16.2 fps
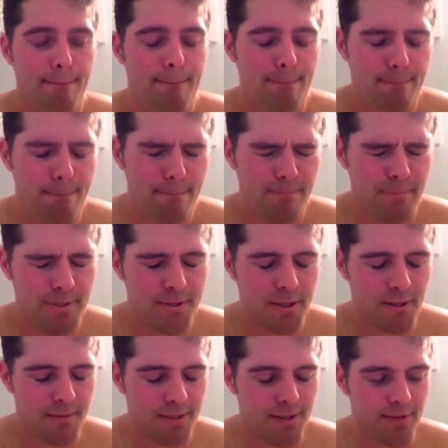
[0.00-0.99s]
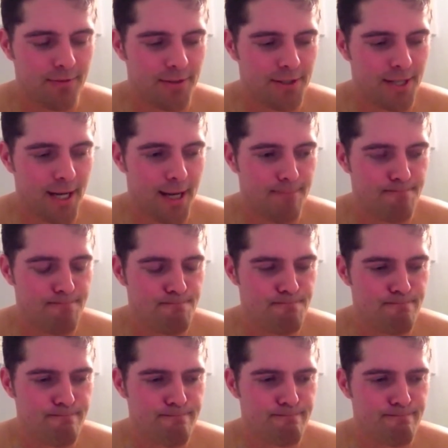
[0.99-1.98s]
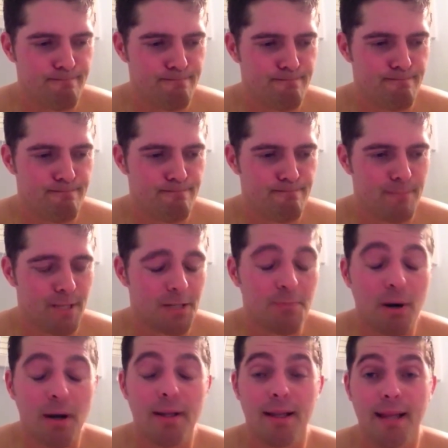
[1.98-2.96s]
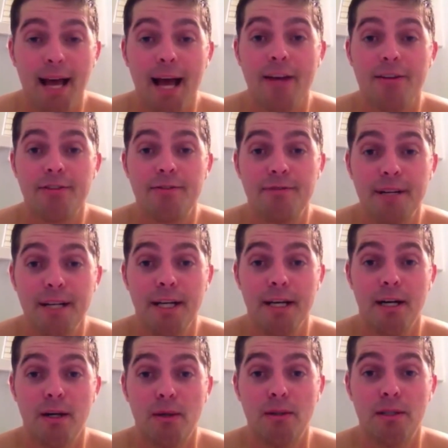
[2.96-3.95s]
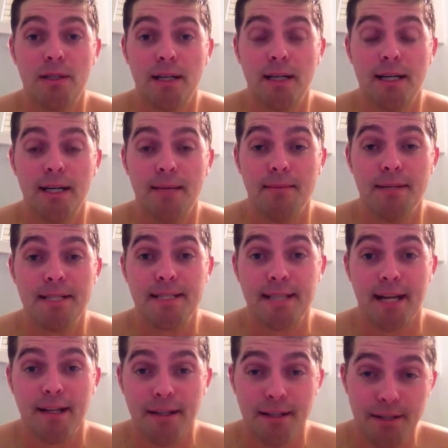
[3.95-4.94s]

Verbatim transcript: this is gonna be tough to say. This is probably the last video I'm gonna send